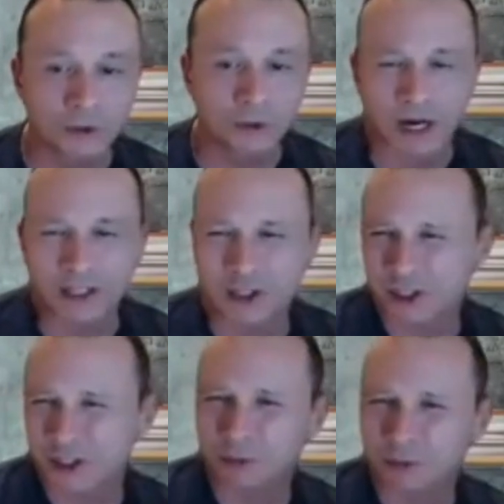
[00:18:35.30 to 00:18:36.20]
do I
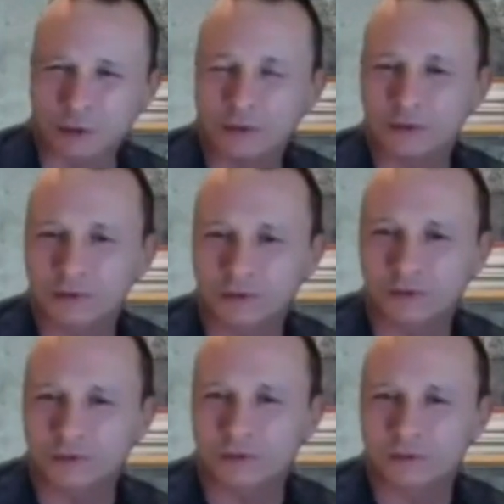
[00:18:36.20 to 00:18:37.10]
just move
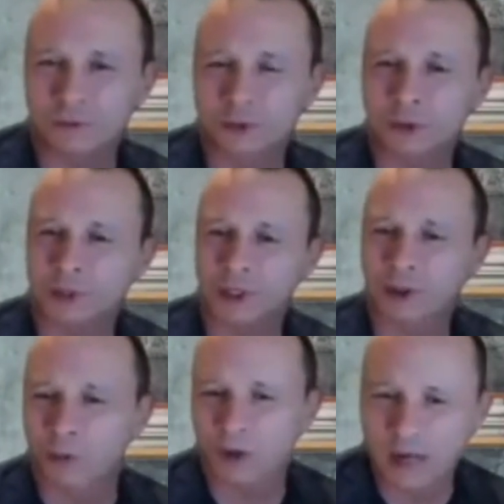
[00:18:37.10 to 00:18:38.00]
to a
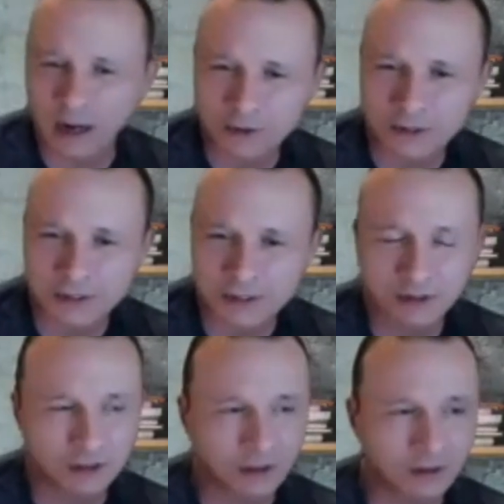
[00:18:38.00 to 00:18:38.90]
bigger warehouse,
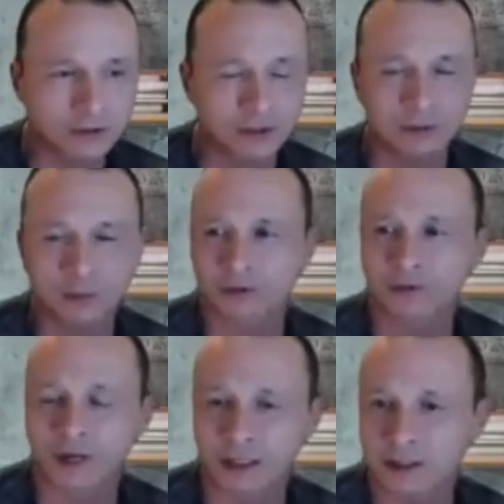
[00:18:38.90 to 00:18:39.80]
to
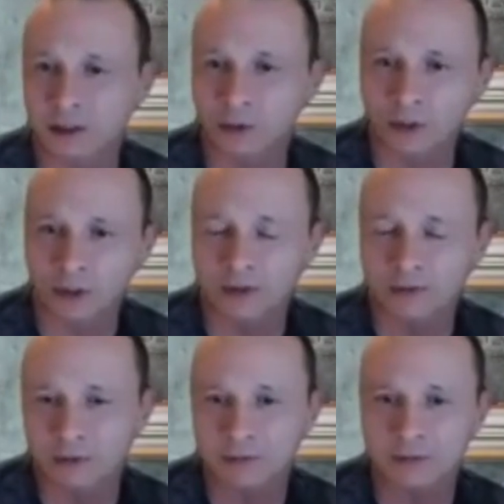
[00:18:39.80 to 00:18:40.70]
prevent a query
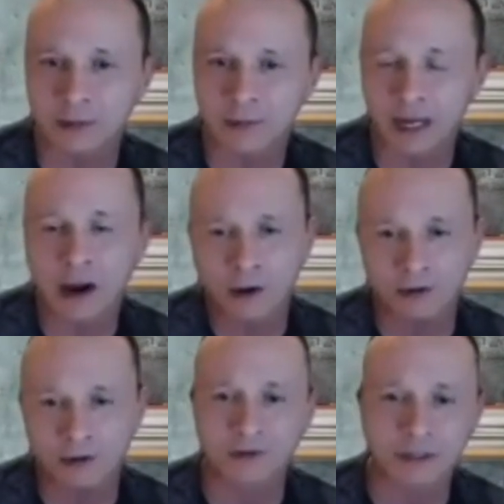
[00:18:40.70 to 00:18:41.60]
from timing out
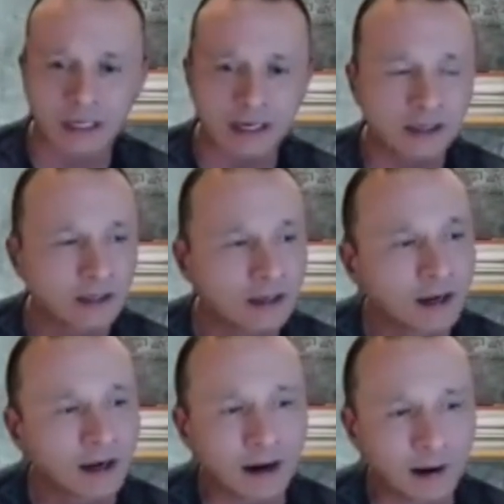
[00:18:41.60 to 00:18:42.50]
or failing?
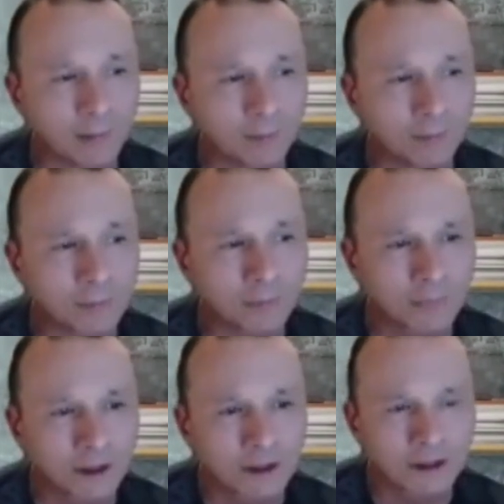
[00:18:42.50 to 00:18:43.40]

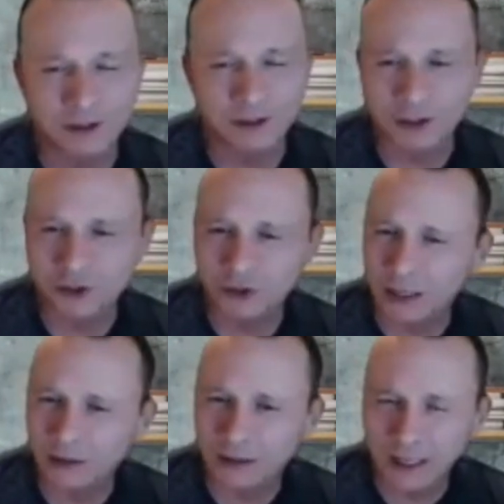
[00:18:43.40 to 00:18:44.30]
Is it just
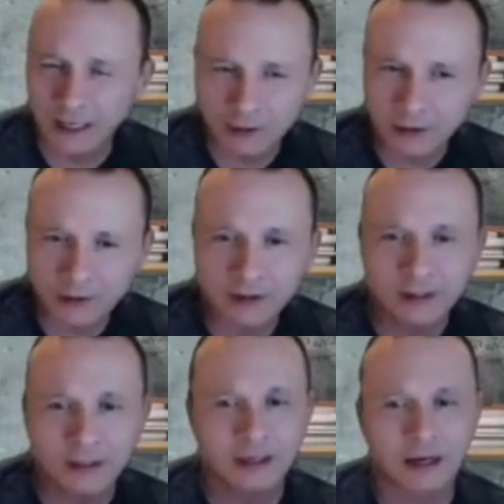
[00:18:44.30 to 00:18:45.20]
trial and error?
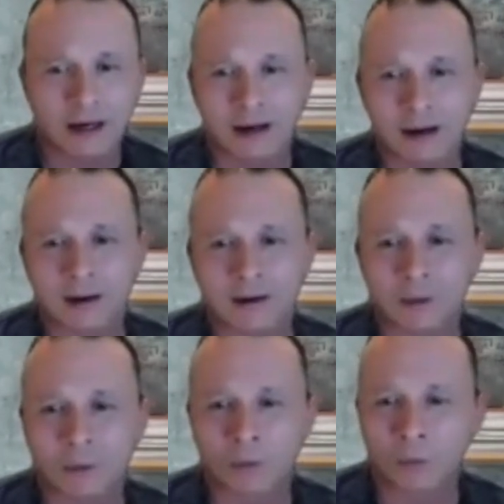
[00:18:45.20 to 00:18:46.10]

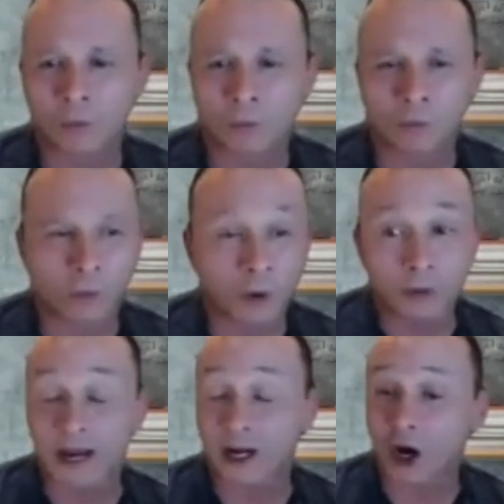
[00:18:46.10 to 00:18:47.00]
What
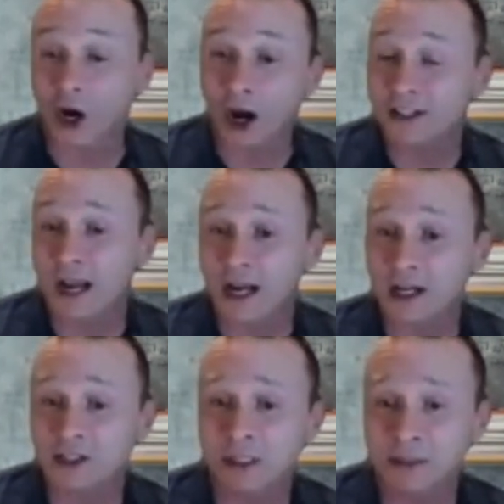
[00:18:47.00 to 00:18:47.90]
will that cost
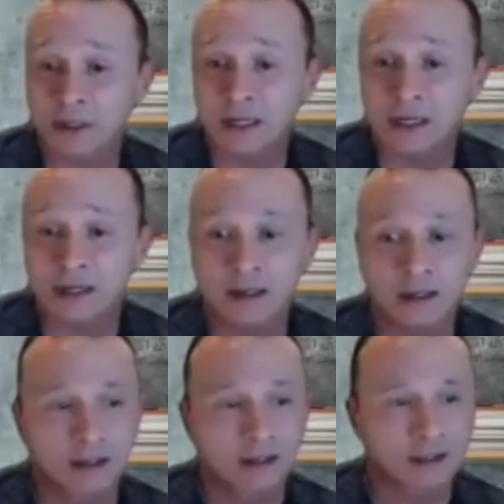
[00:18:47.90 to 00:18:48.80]
actually be?
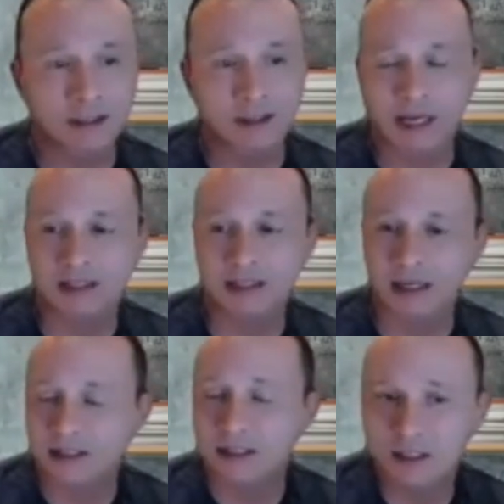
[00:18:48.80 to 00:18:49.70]
Does it make
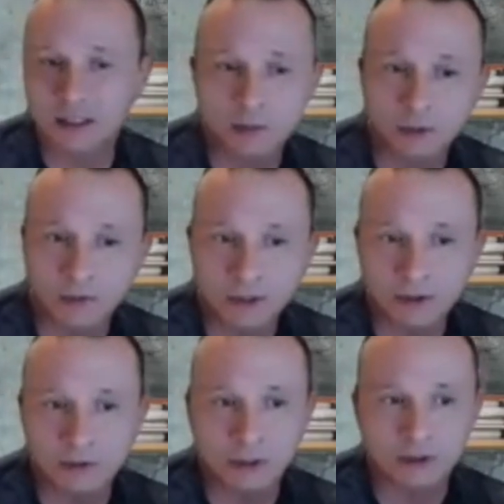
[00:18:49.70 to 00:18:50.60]
sense to just move it
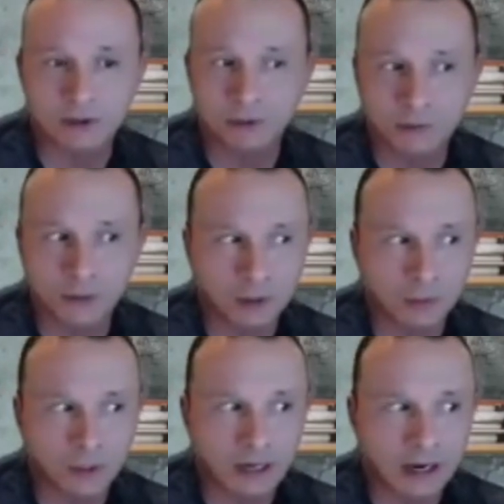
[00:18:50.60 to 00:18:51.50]
to a
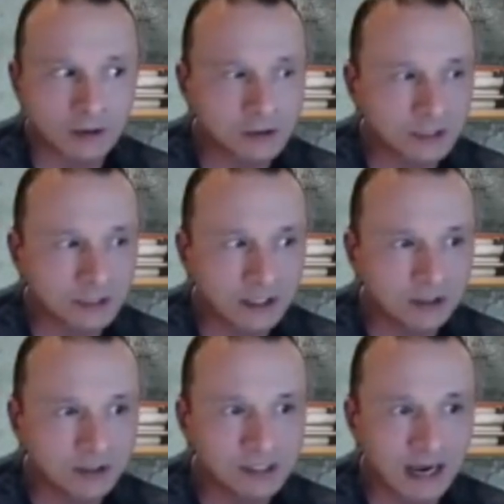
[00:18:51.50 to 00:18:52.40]
bigger warehouse or
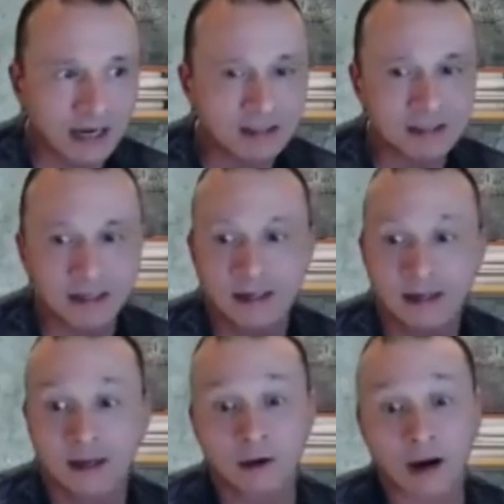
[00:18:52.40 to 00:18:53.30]
t-shirt size?
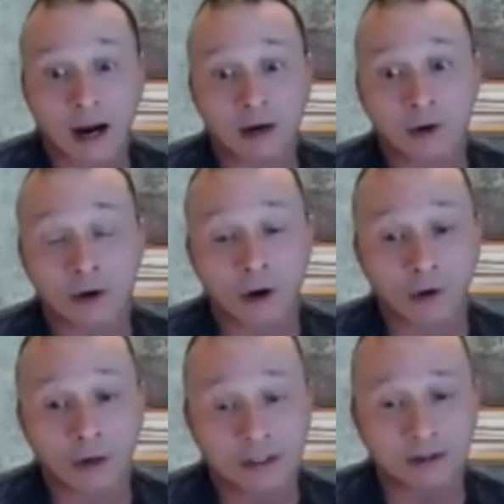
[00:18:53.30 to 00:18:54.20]
I don't
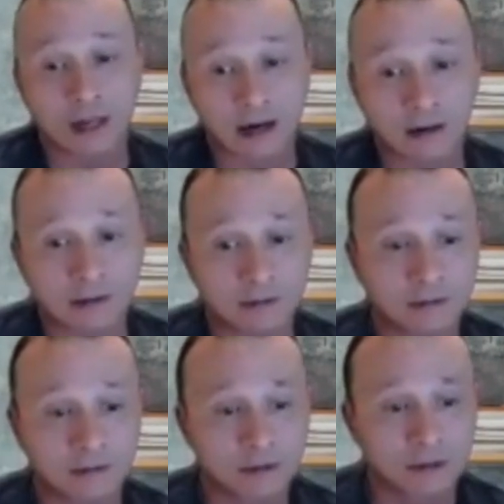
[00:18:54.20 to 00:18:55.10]
know. It's a lot of,
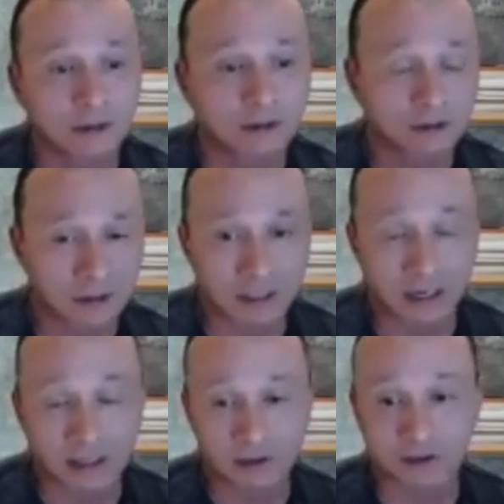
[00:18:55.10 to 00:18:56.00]

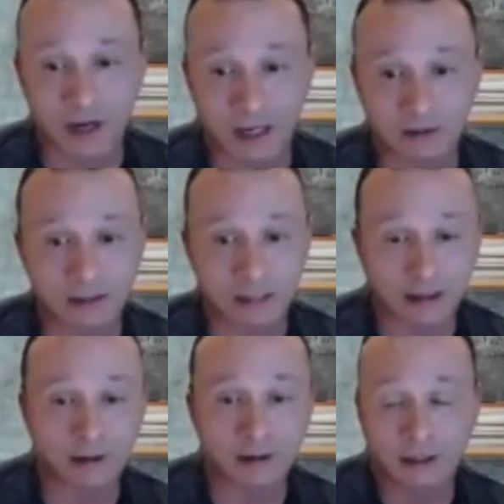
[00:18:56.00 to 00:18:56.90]
again, trial and
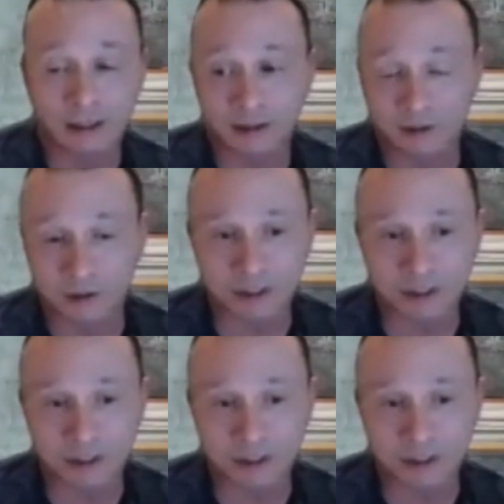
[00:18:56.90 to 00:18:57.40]
error and